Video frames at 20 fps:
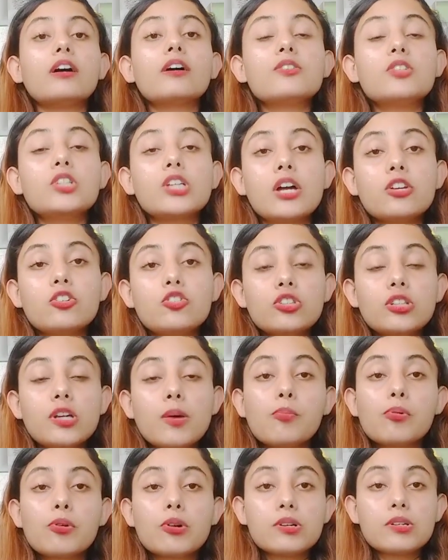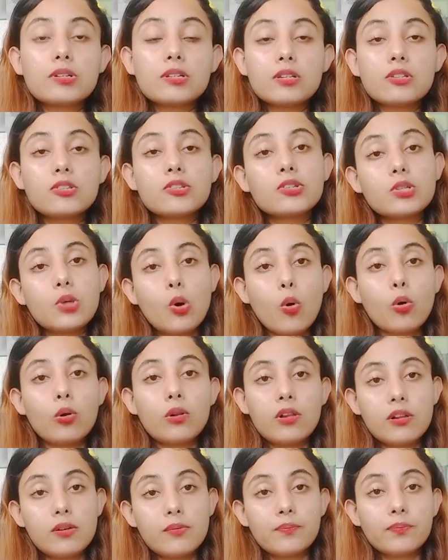touch the person's
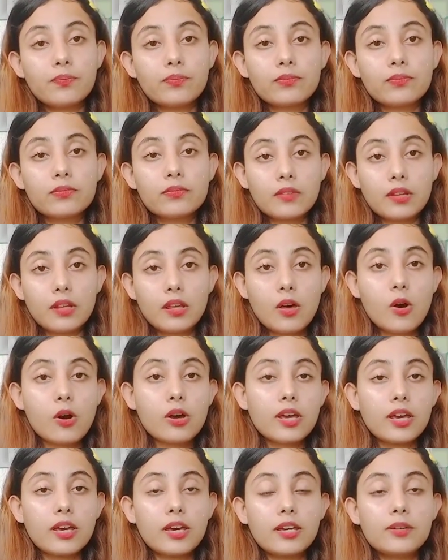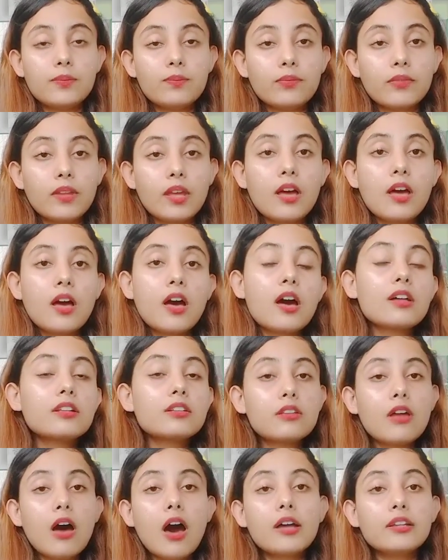soul. Okay,
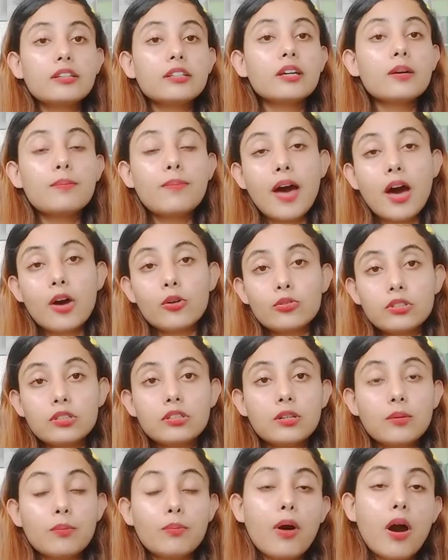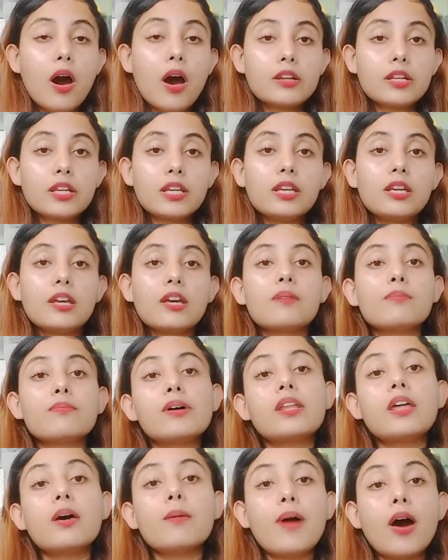not about the body but
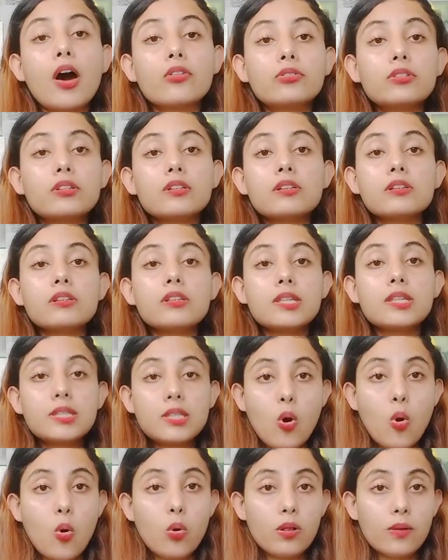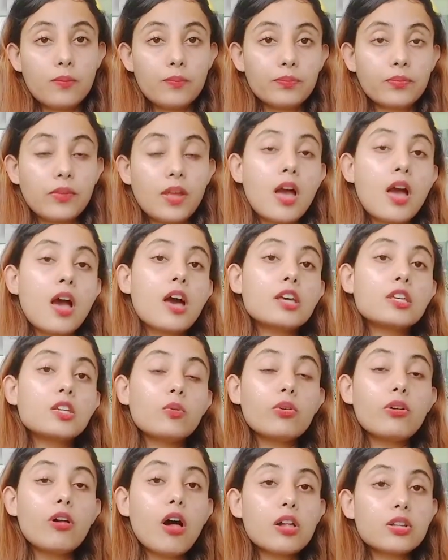about the soul. You
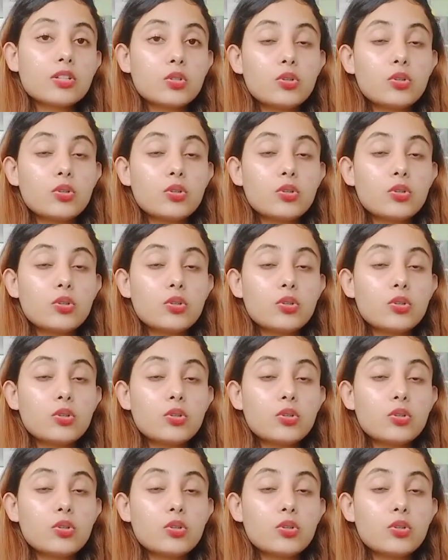will also